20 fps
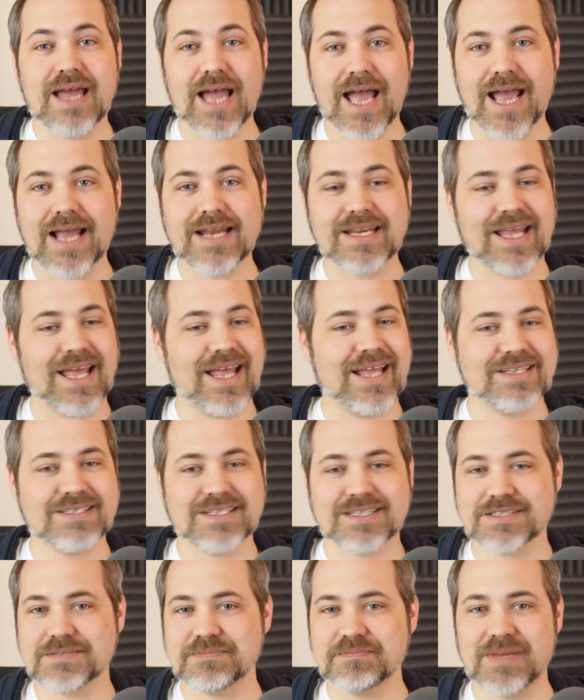And it
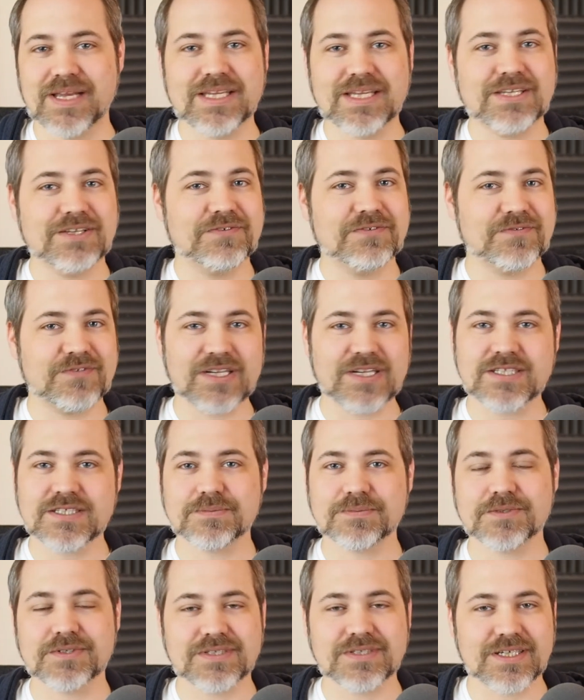doesn't make you
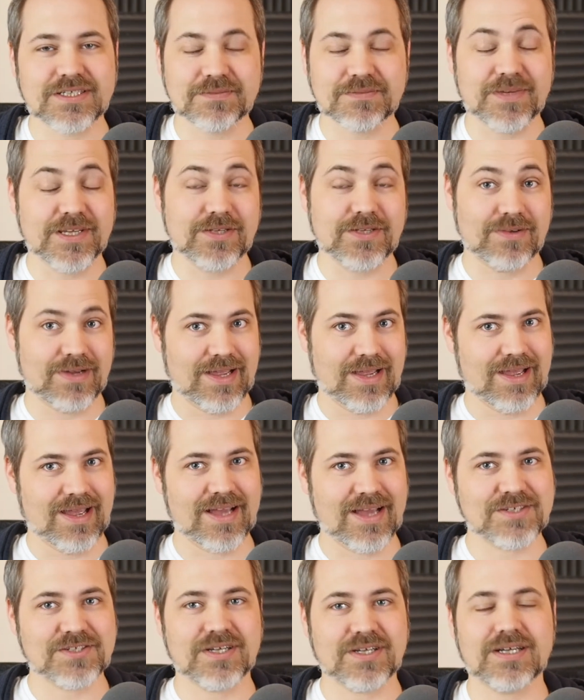flexible. It doesn't make you
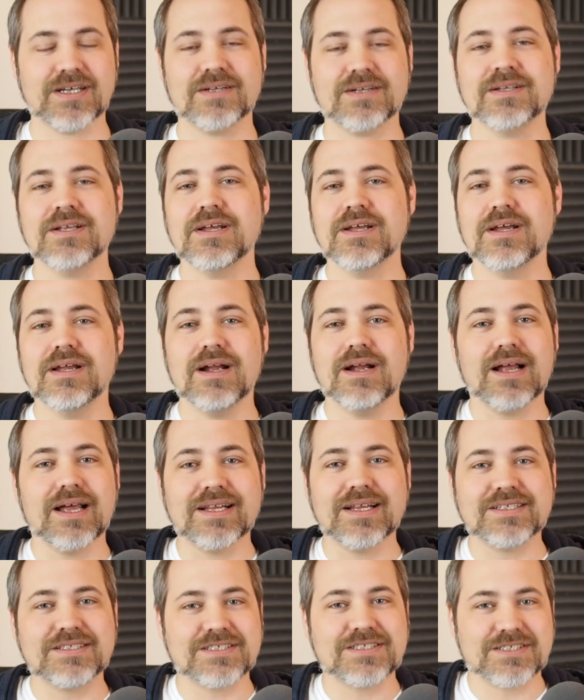agile.
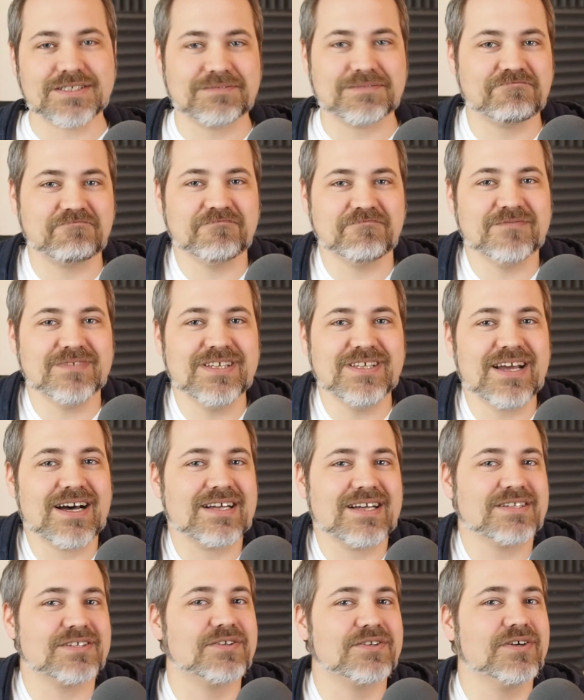It's
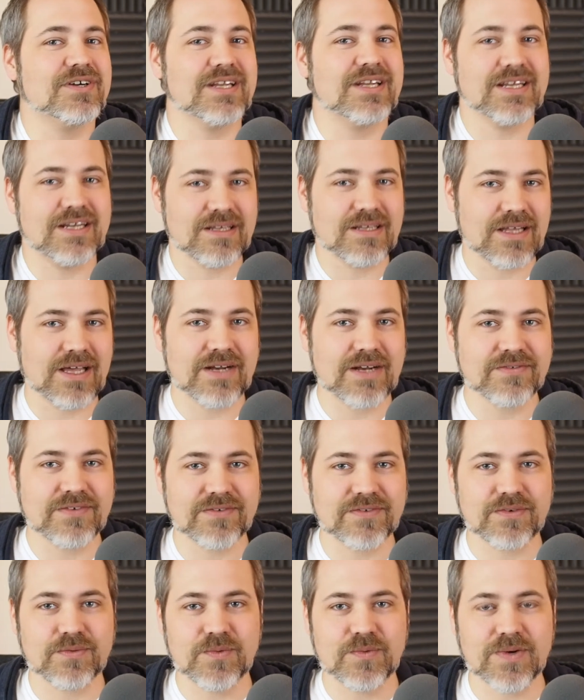not good in a lot of
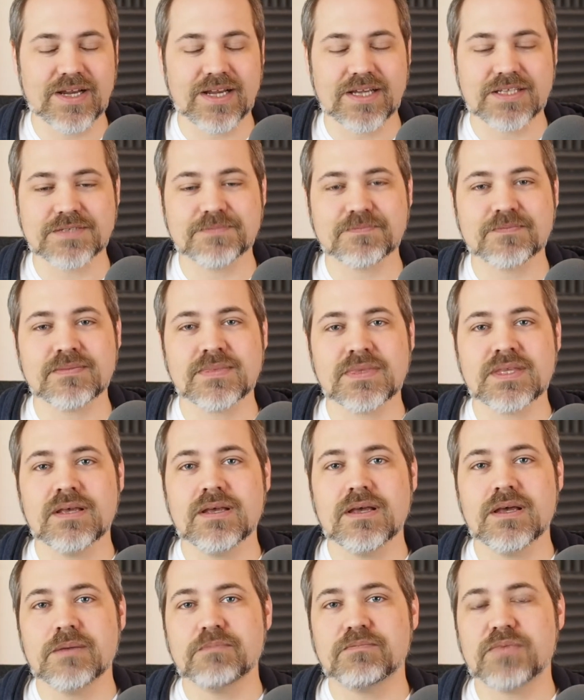different ways.
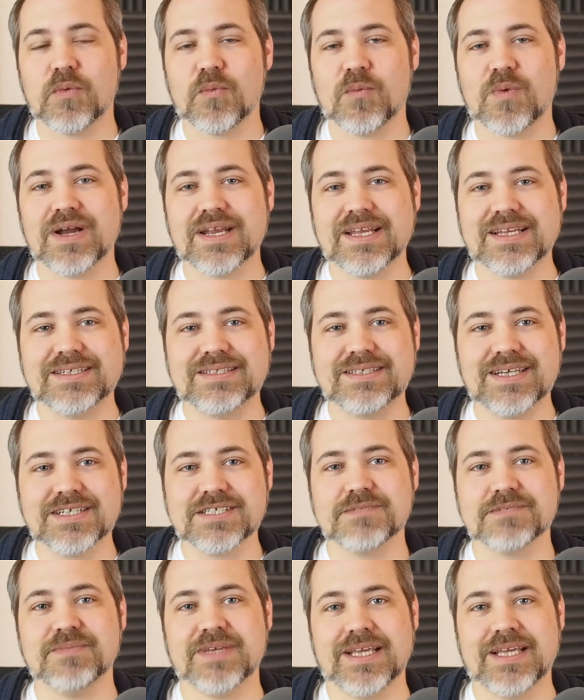But what it
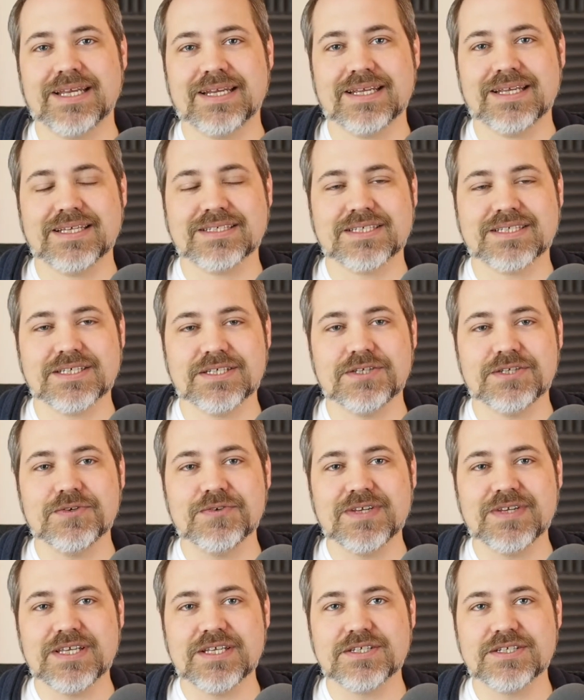does mean is that you
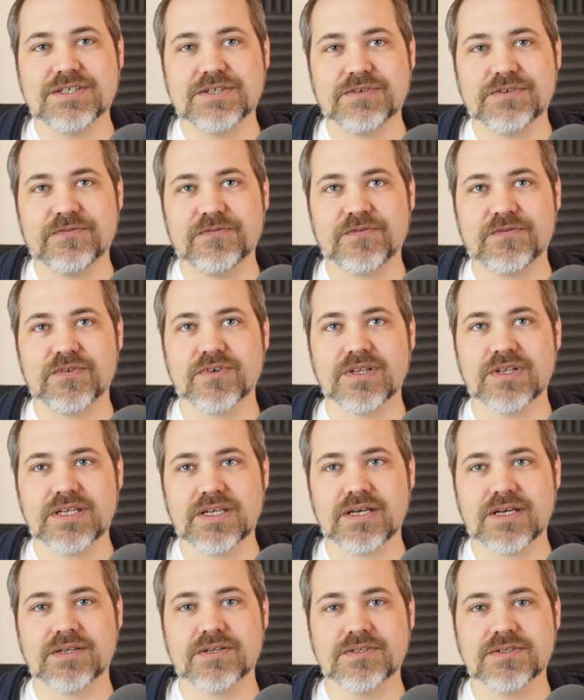need to fully
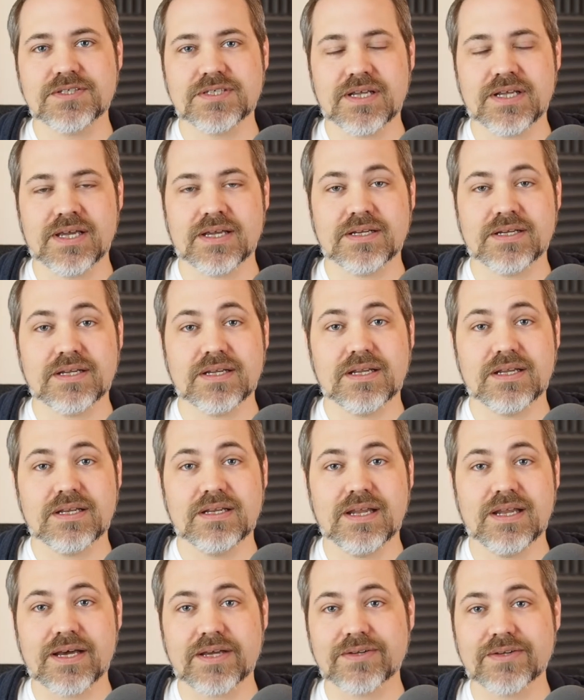understand
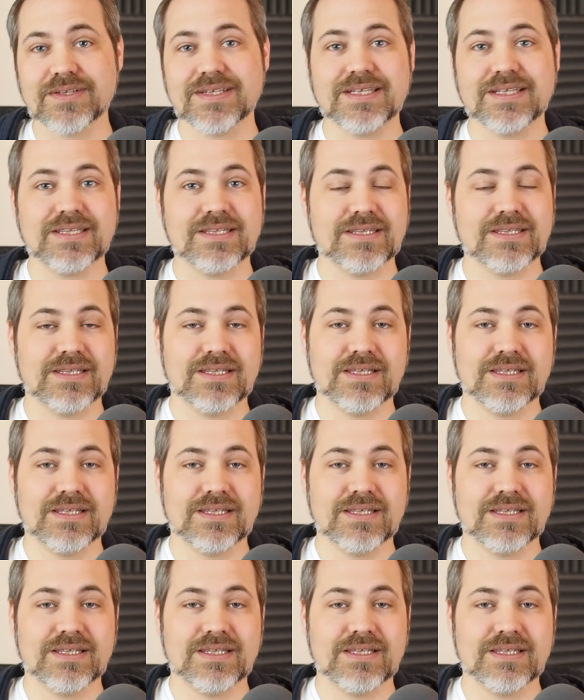not only